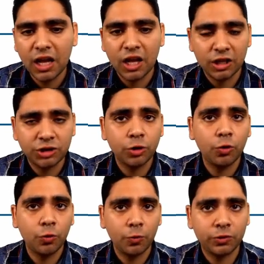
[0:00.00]

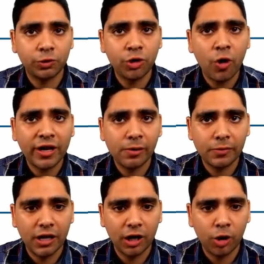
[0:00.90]
So to show a
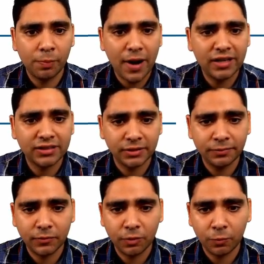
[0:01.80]
comparison,
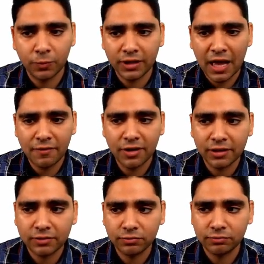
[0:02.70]
we have
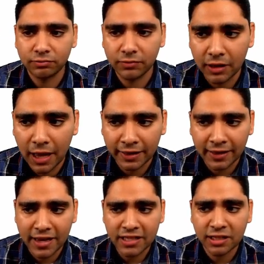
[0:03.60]
a
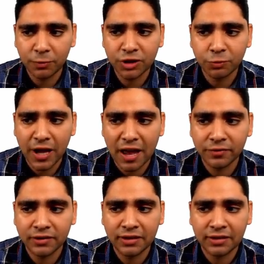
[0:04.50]
case in which we have
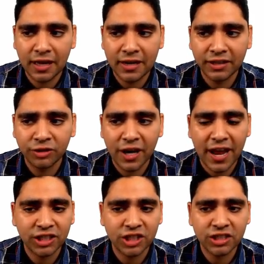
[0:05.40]
10
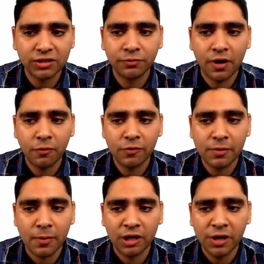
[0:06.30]
interactions, 5 of
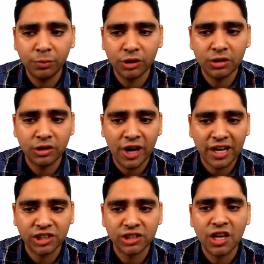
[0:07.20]
them are input
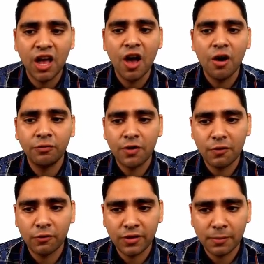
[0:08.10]
interactions, 5
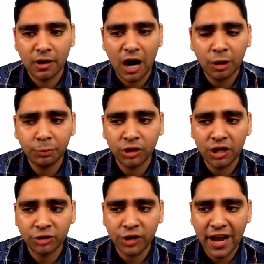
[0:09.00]
of them are output
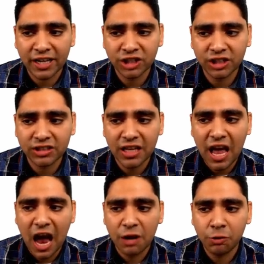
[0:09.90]
interactions,
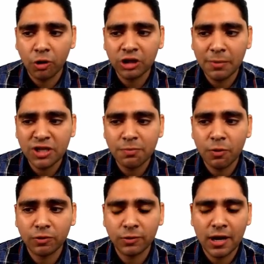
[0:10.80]
and we want a mashup
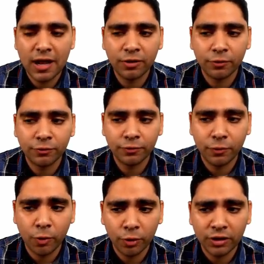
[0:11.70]
with the length of
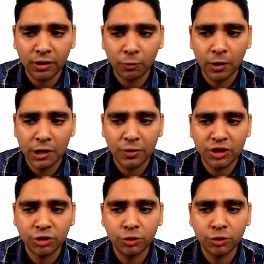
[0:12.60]
4, in which